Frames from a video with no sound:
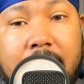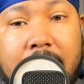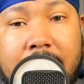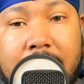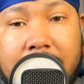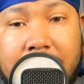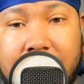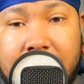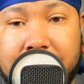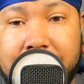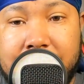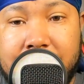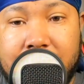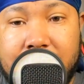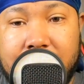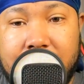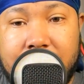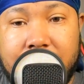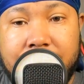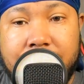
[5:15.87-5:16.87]
I
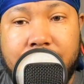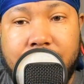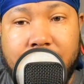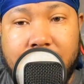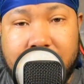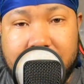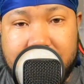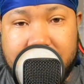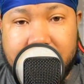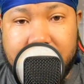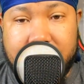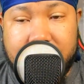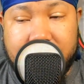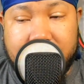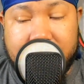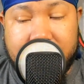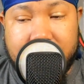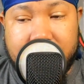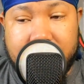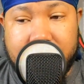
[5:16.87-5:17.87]
believe brushing
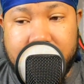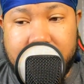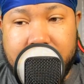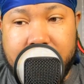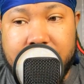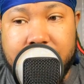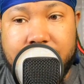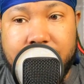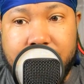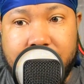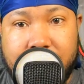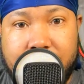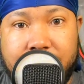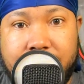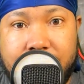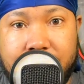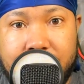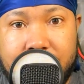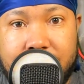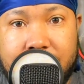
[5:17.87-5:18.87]
gets rid of
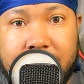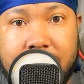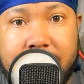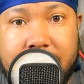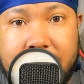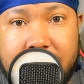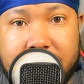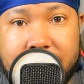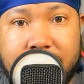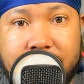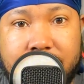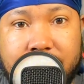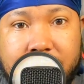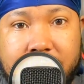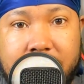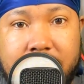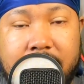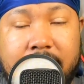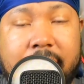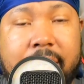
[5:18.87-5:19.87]
forks, like
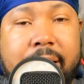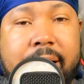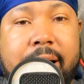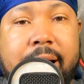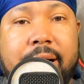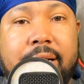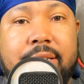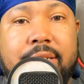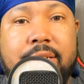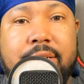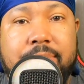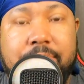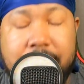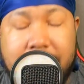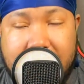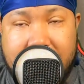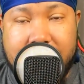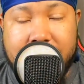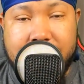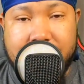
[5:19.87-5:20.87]
concentrating in that
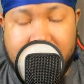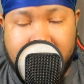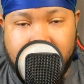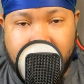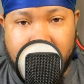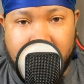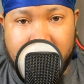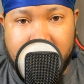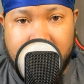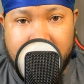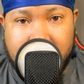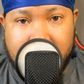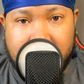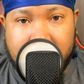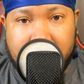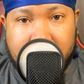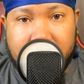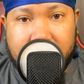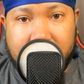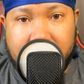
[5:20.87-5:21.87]
spot more
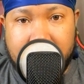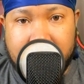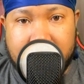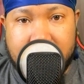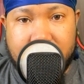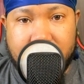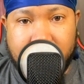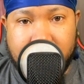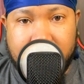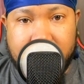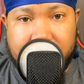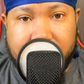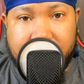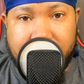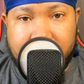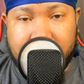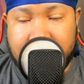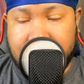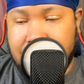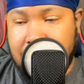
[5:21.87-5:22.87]
gets rid of forks.